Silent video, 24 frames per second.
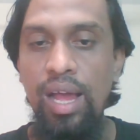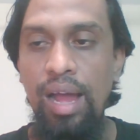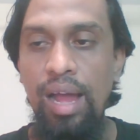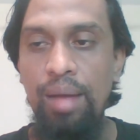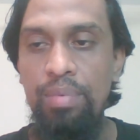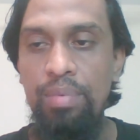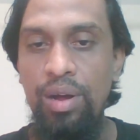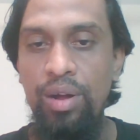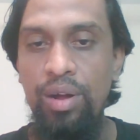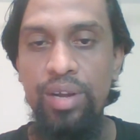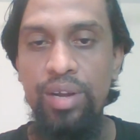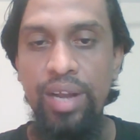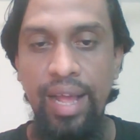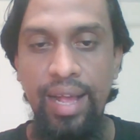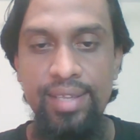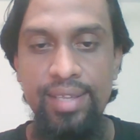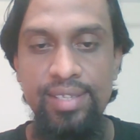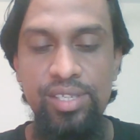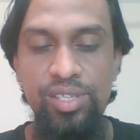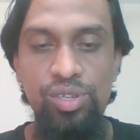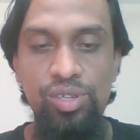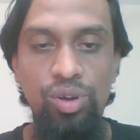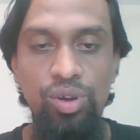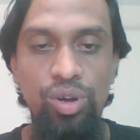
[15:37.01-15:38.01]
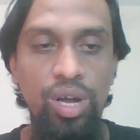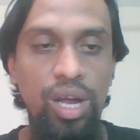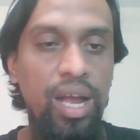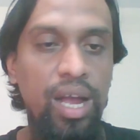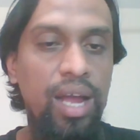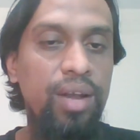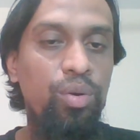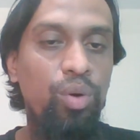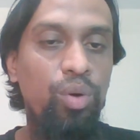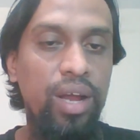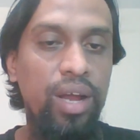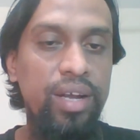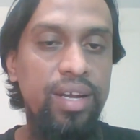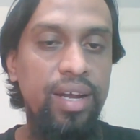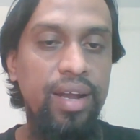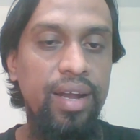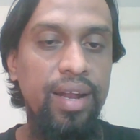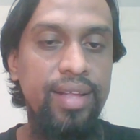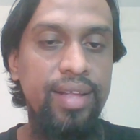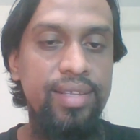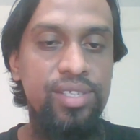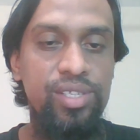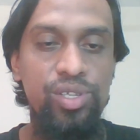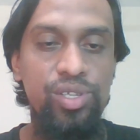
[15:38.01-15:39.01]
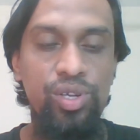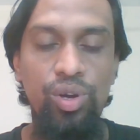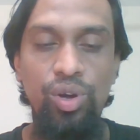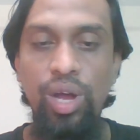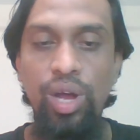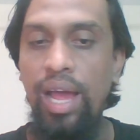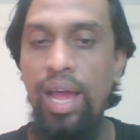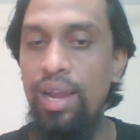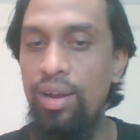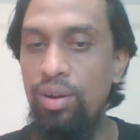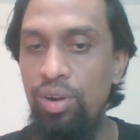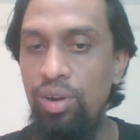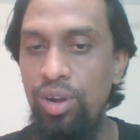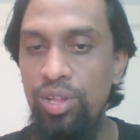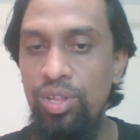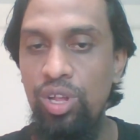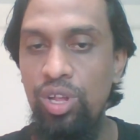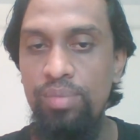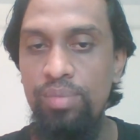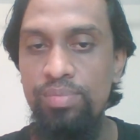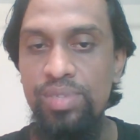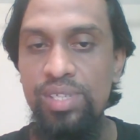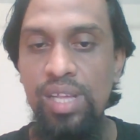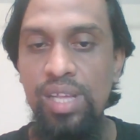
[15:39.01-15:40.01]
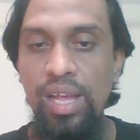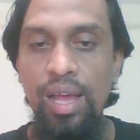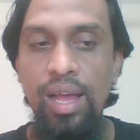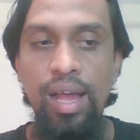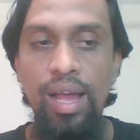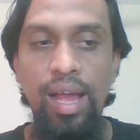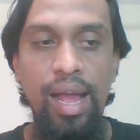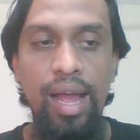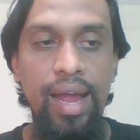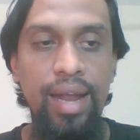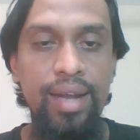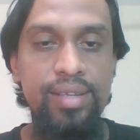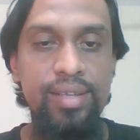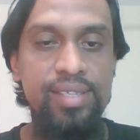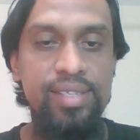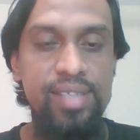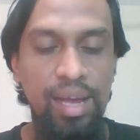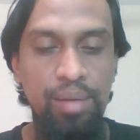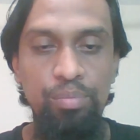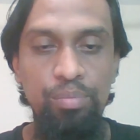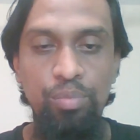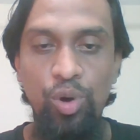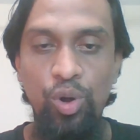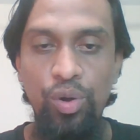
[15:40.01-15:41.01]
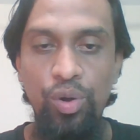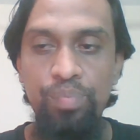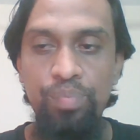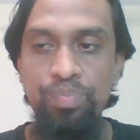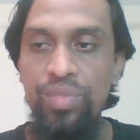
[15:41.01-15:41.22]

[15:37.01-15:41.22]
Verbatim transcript: about S E O and White Hat S E O algorithms and some more.